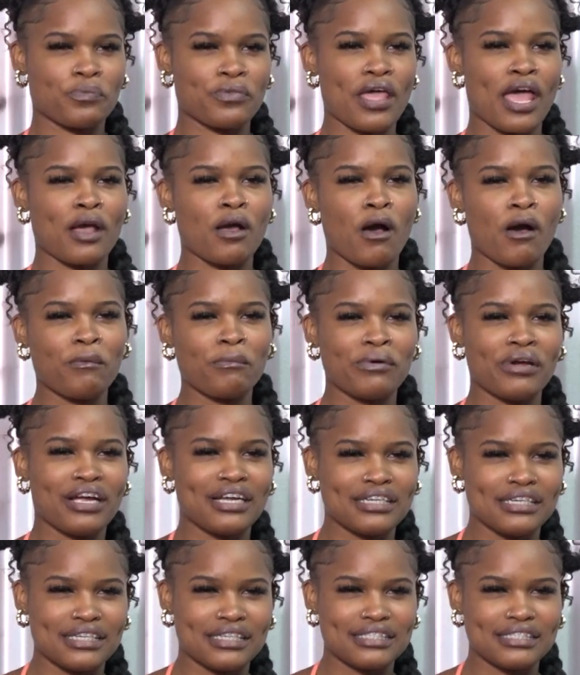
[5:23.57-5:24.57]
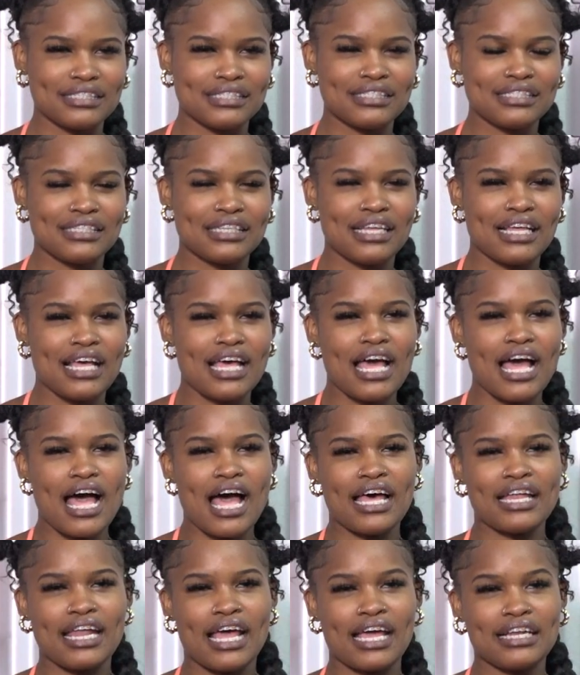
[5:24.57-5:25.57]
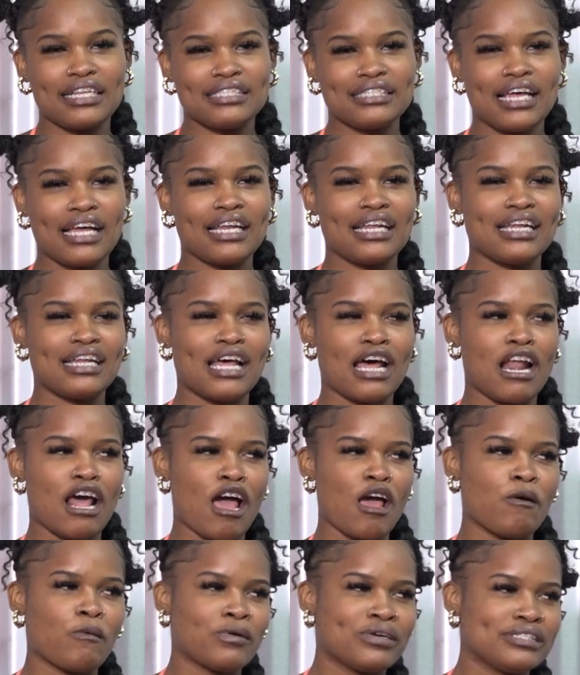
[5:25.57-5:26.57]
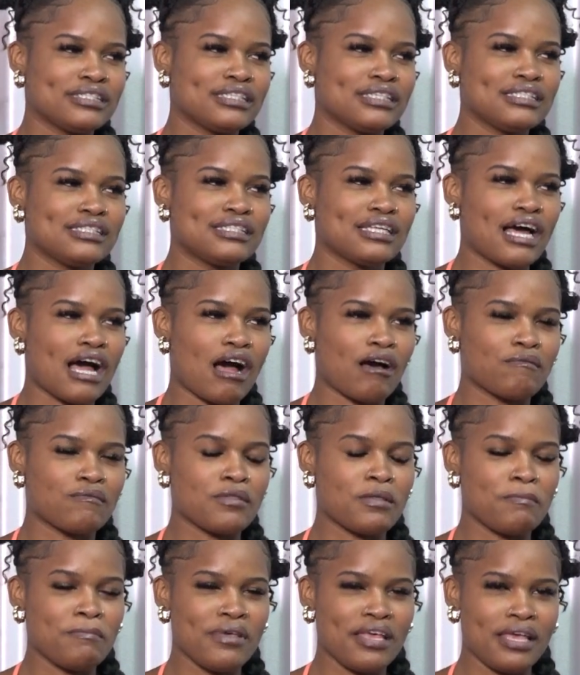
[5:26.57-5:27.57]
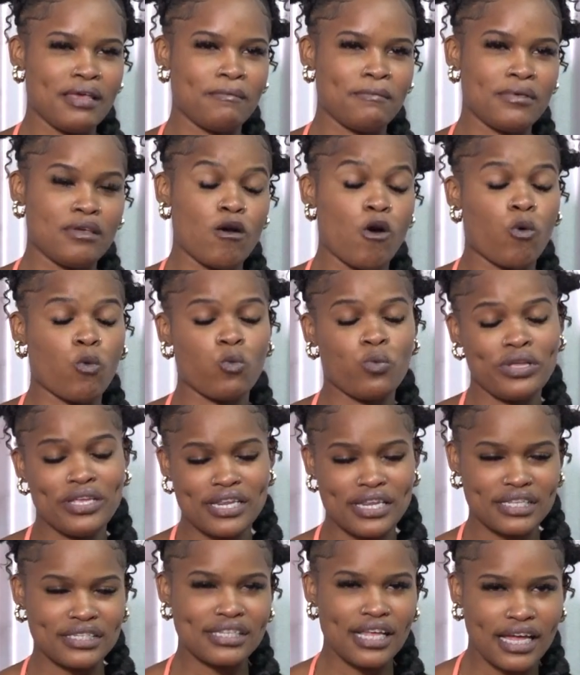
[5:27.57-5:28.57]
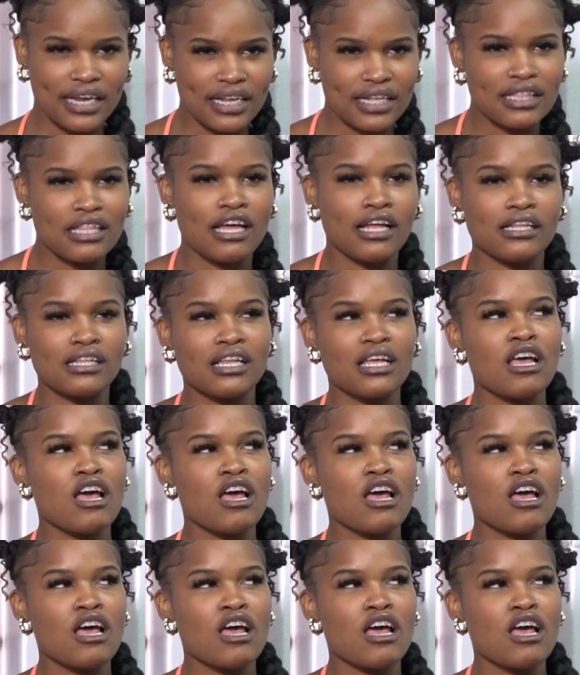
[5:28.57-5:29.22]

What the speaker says: I got pregnant and I decided that I wanted to have the baby, or we decided that